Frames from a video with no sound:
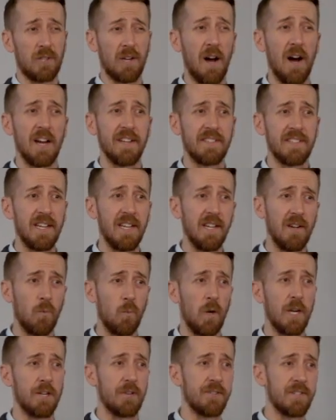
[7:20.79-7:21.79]
content
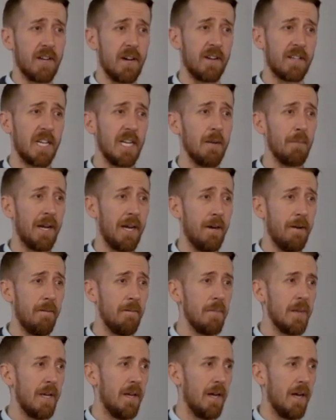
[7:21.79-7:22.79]
and what you're talking about.